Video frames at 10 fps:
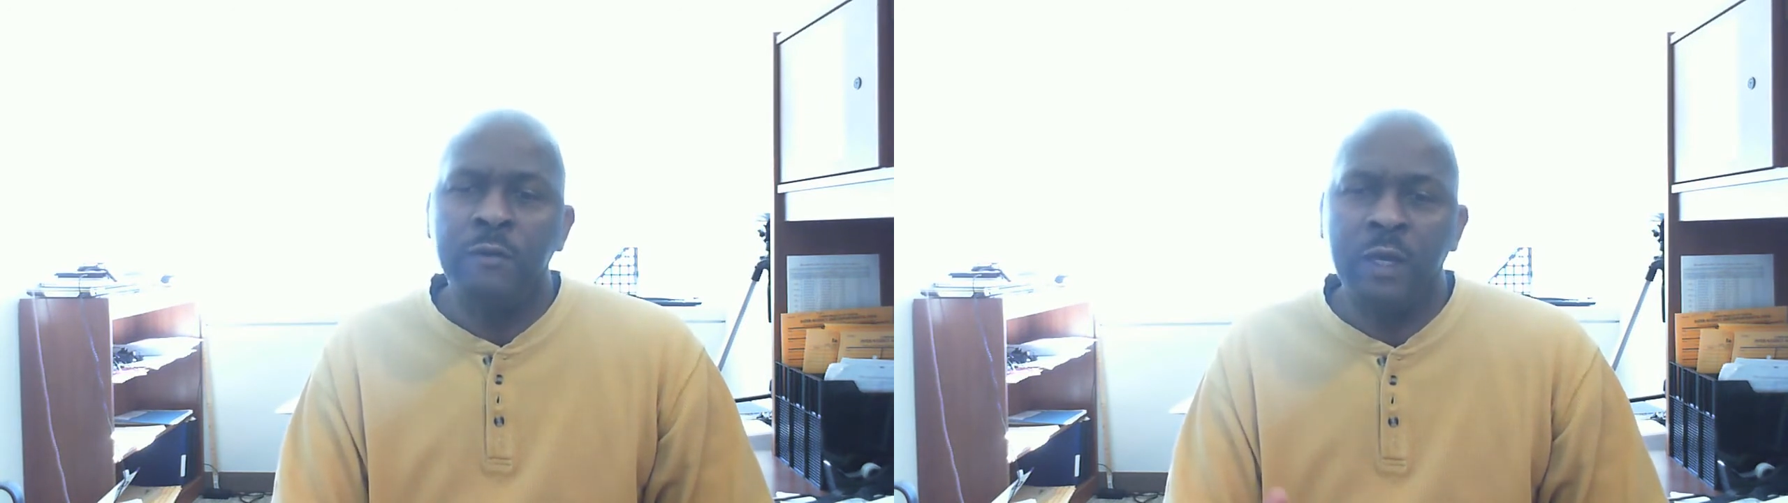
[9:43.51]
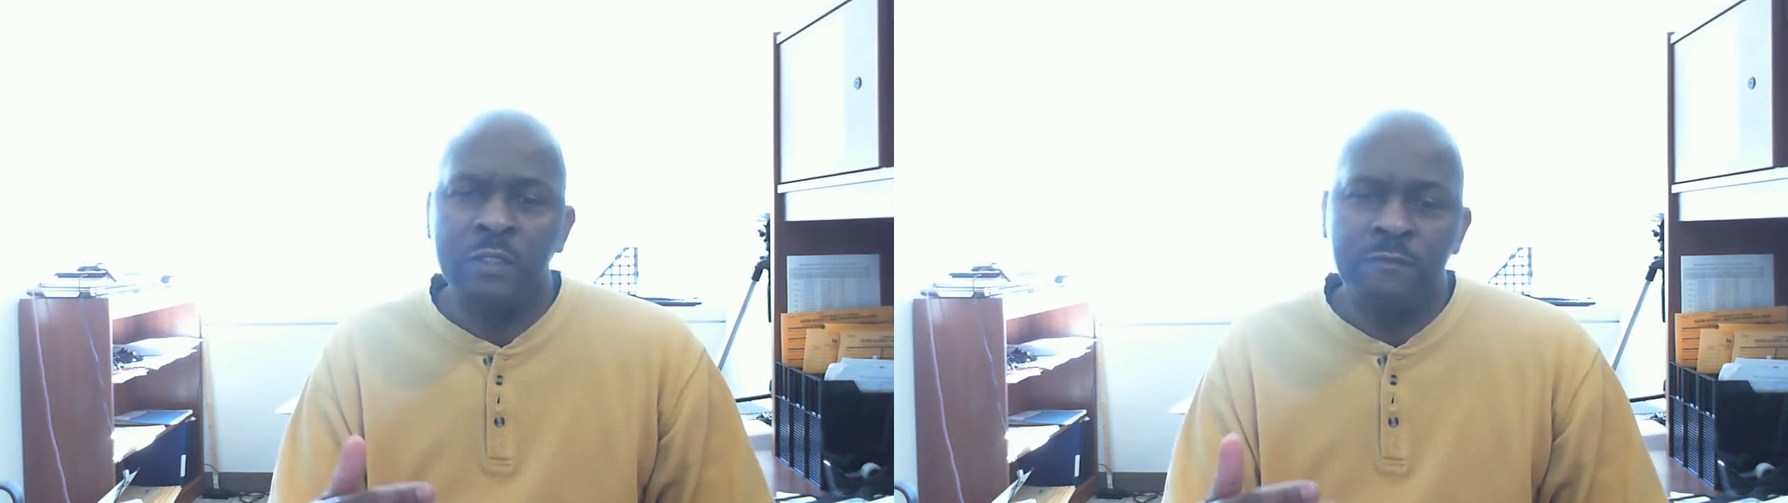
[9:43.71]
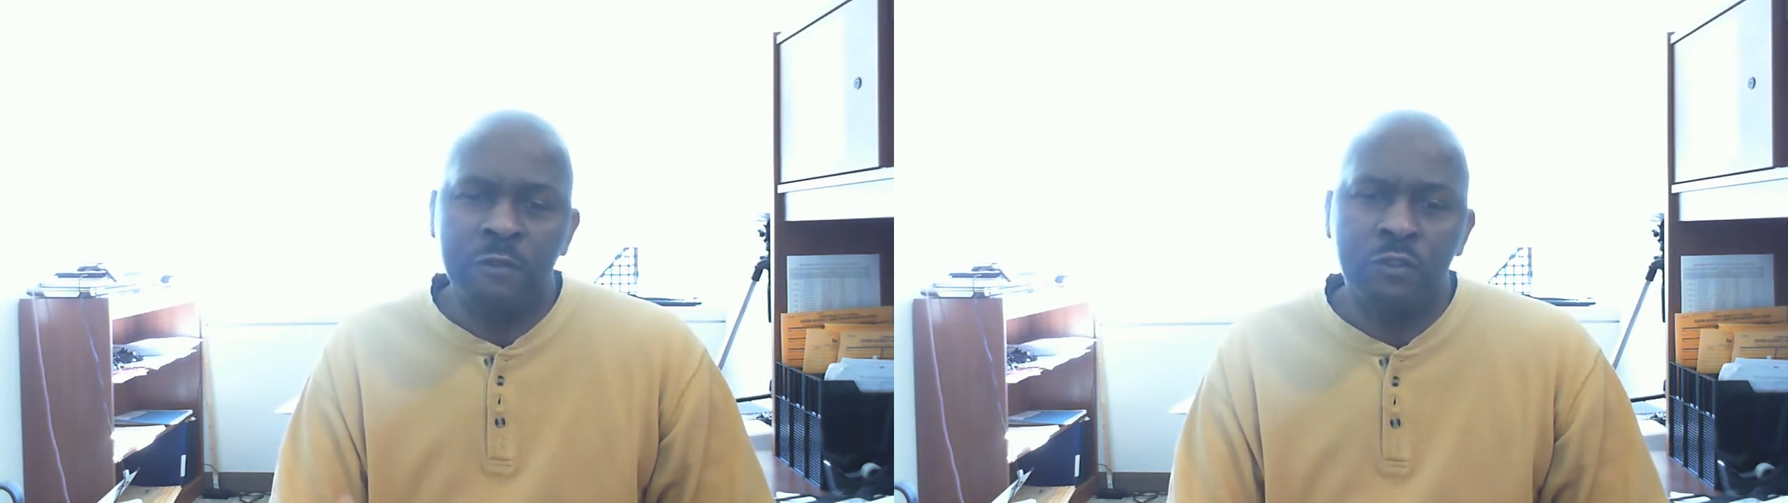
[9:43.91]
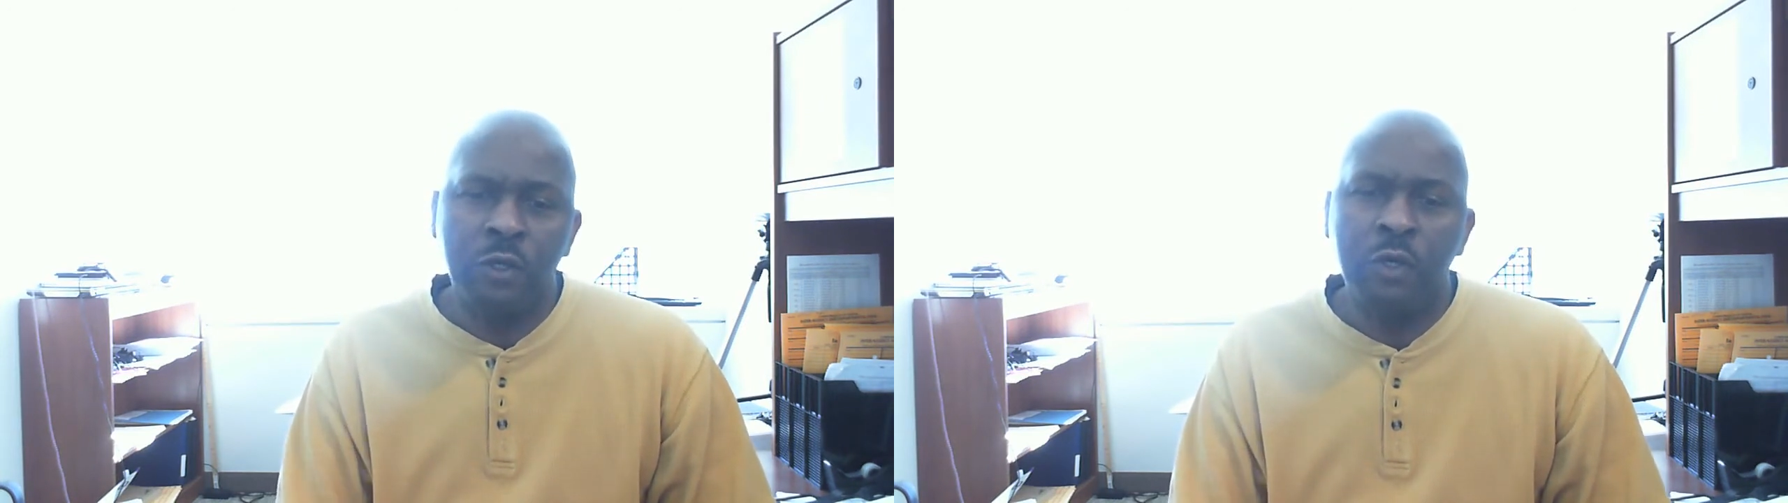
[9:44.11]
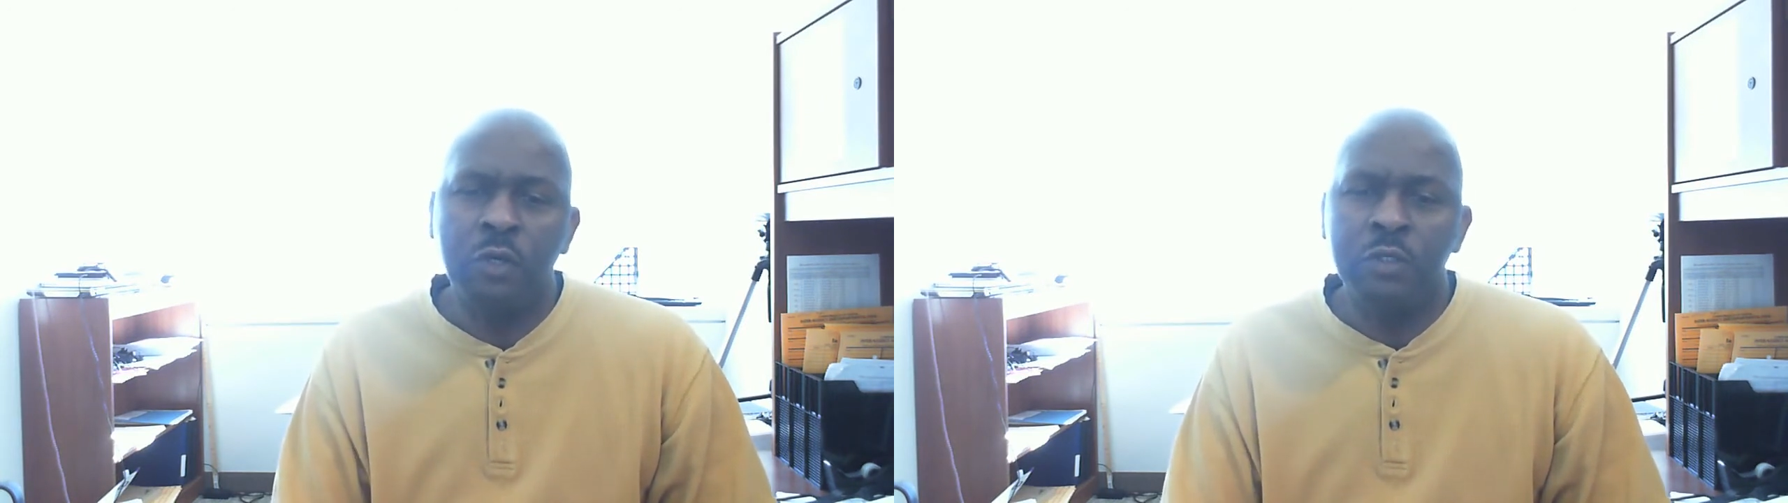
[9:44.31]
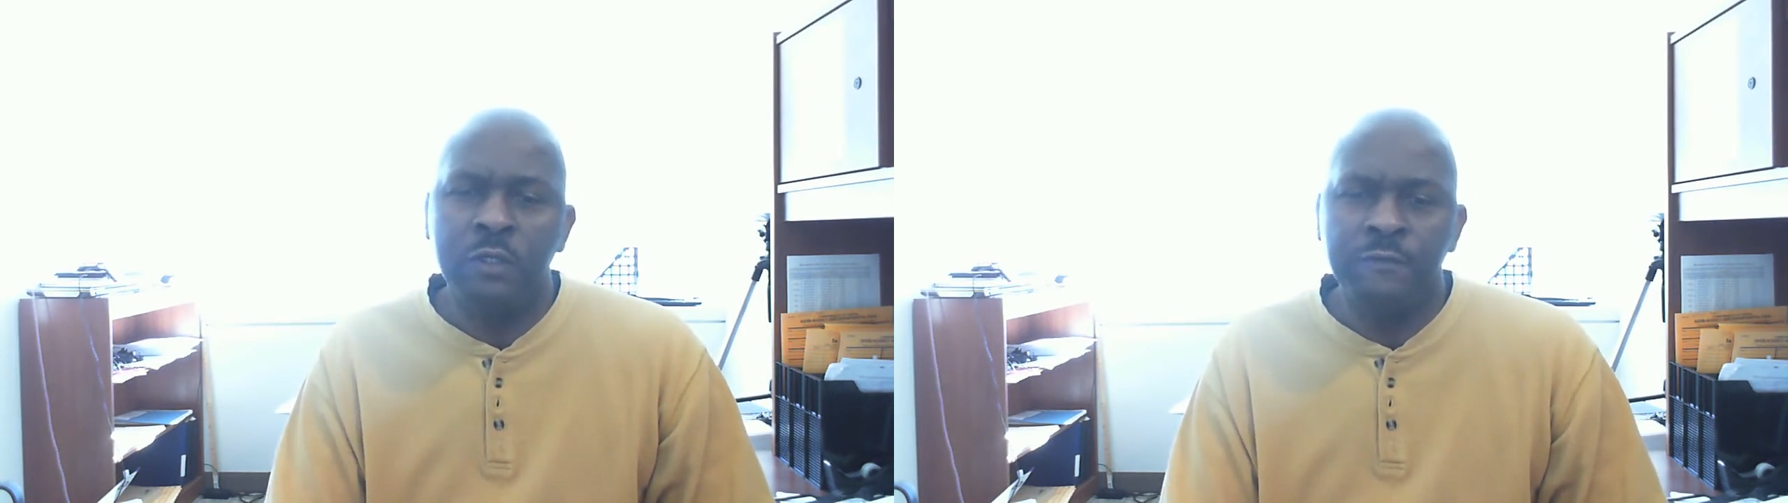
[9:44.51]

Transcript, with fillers: has foretold the